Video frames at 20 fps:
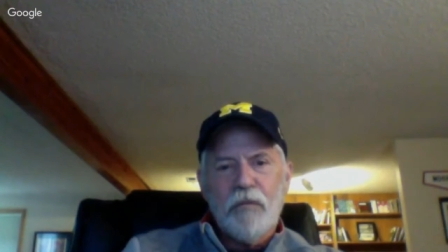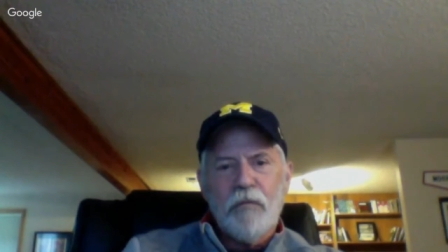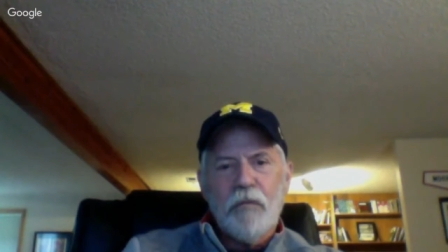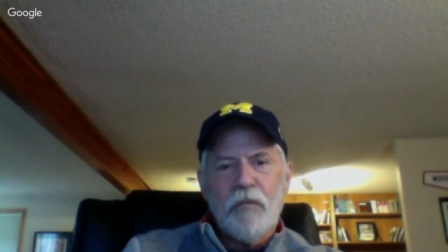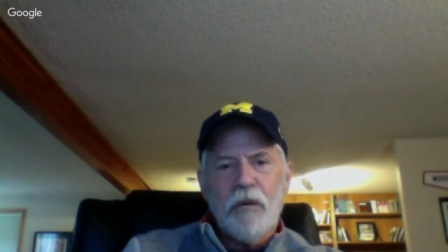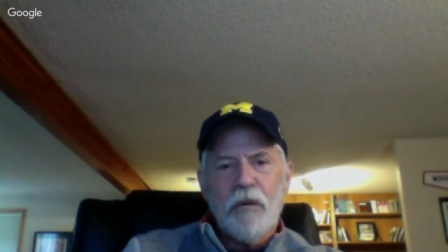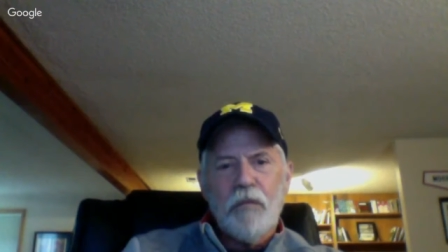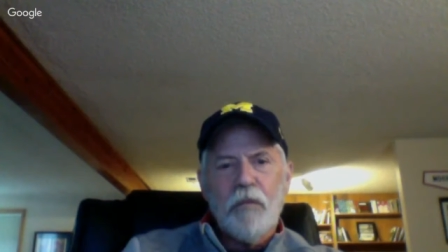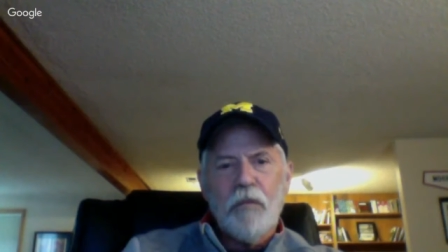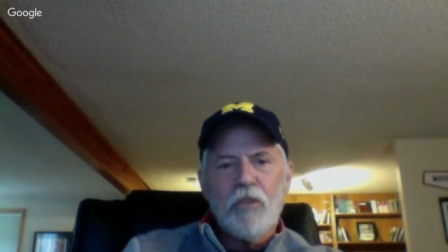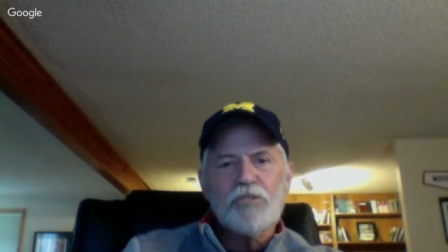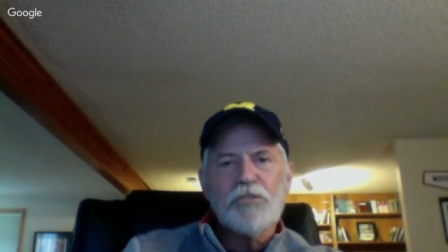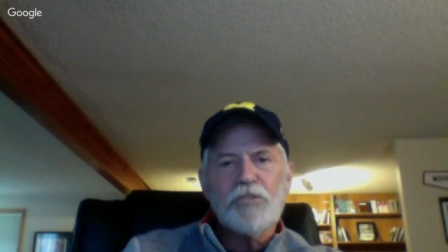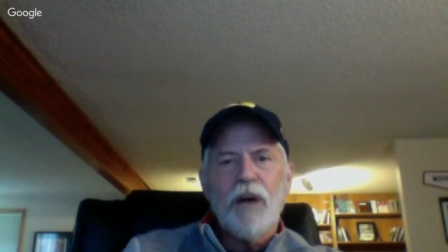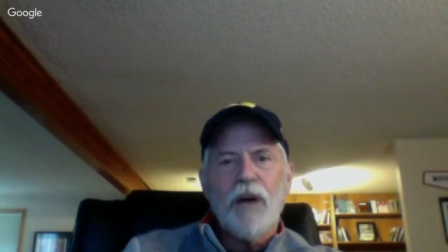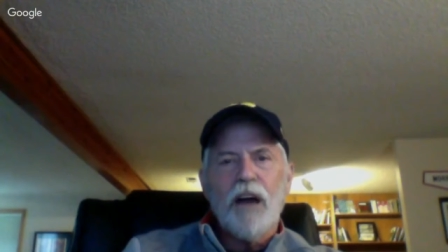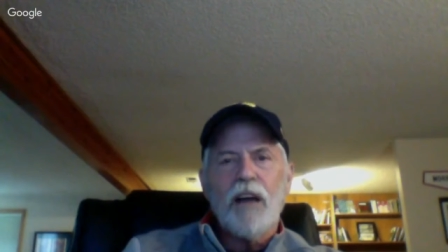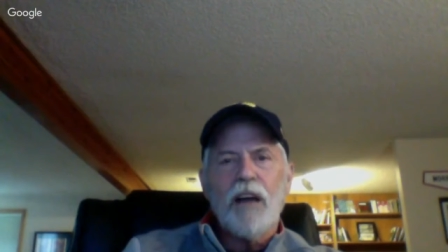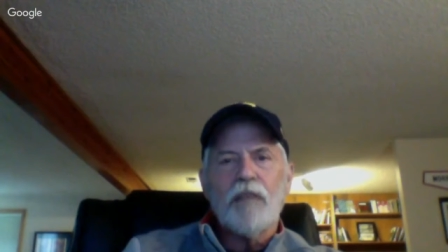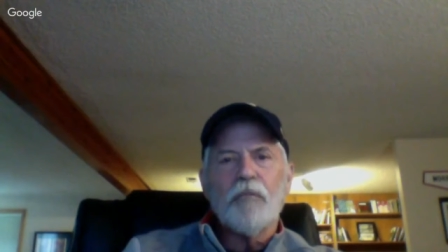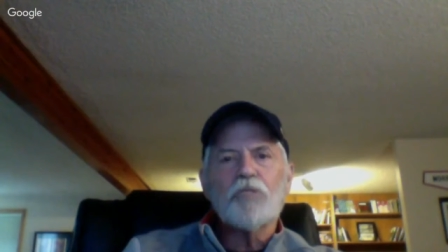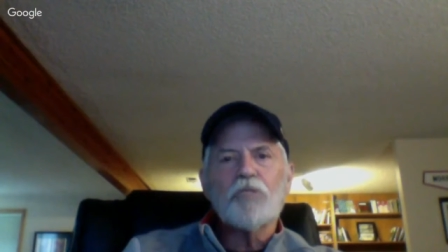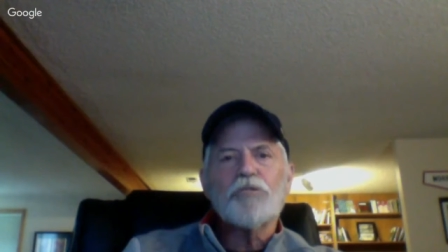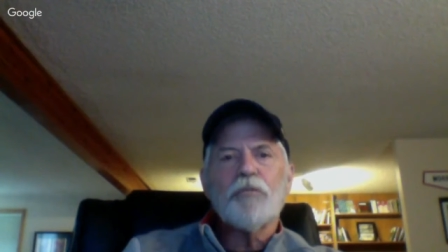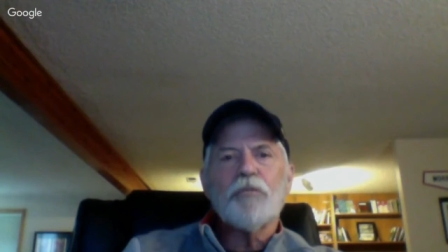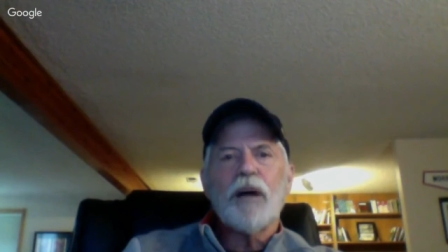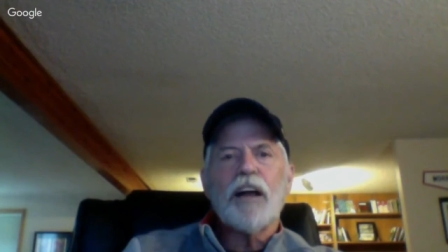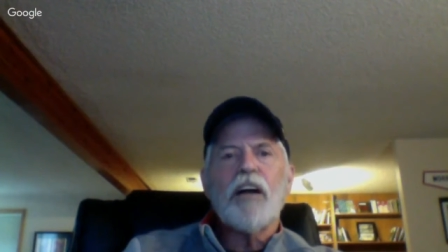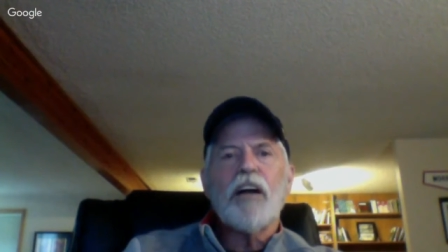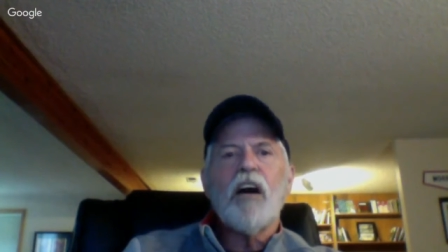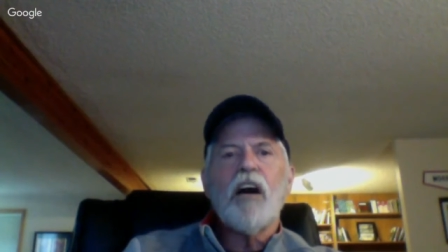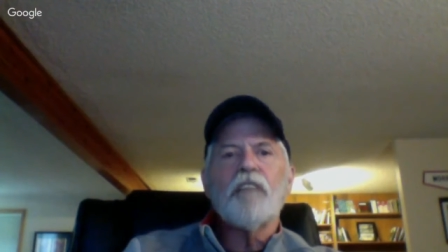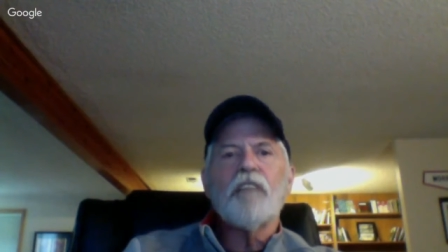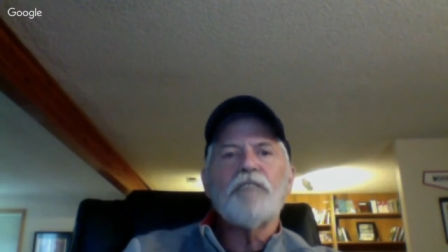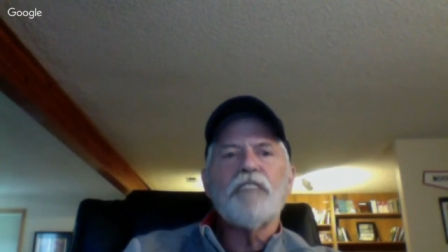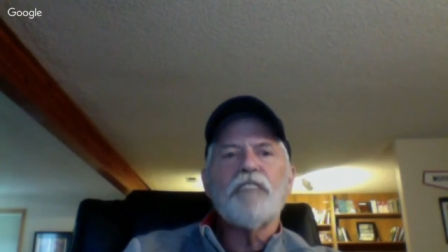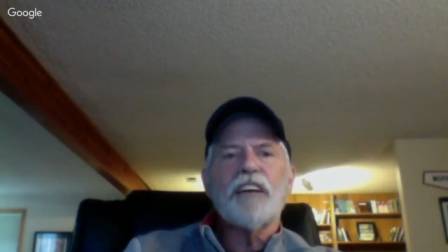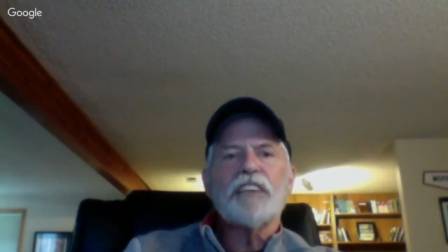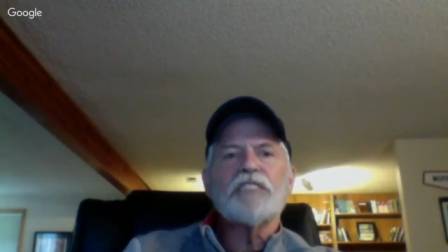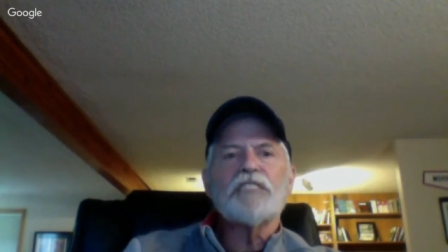most of my
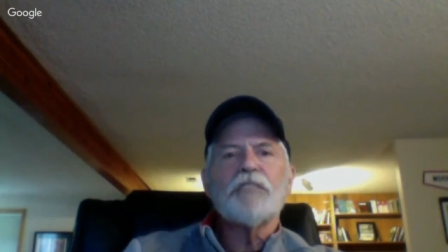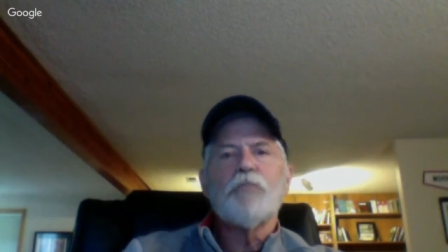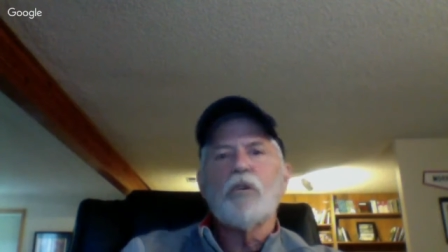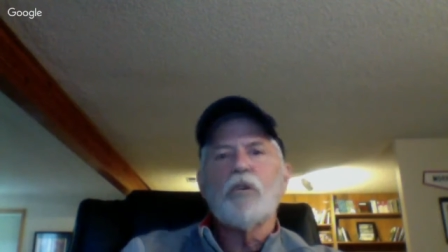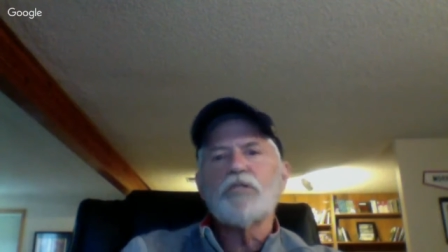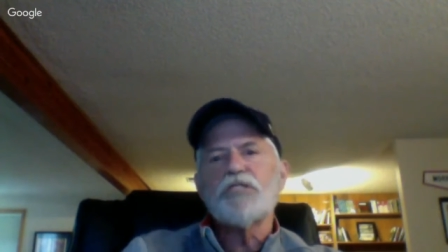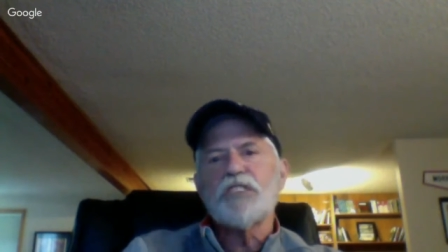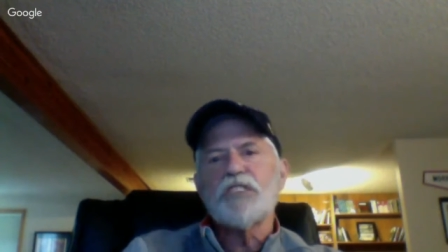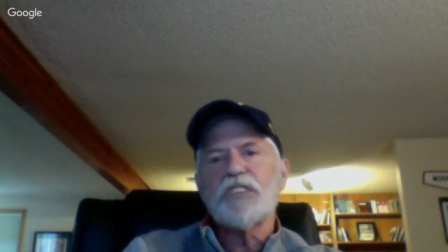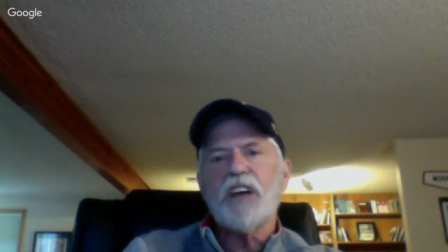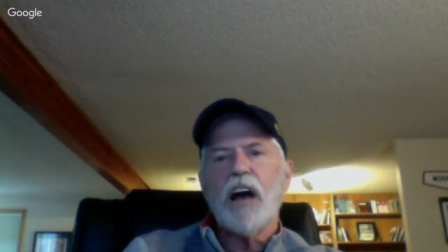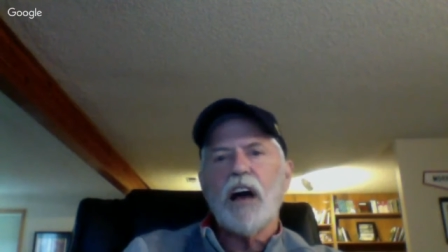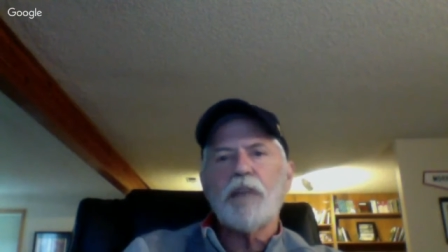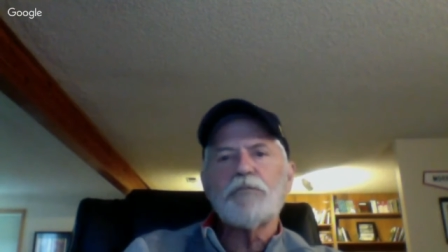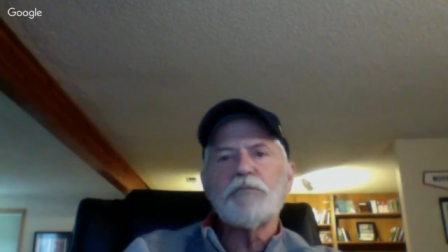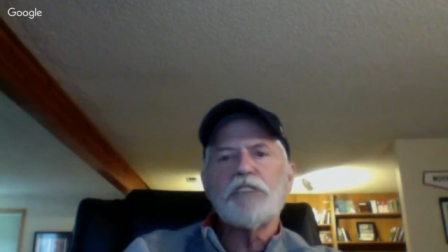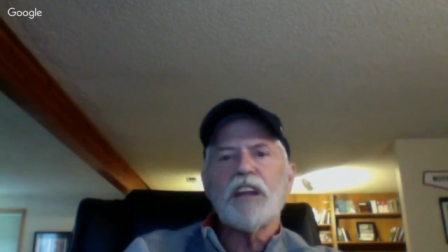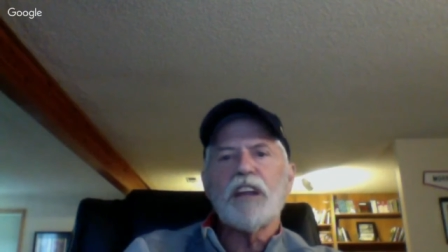conflicts and most of the times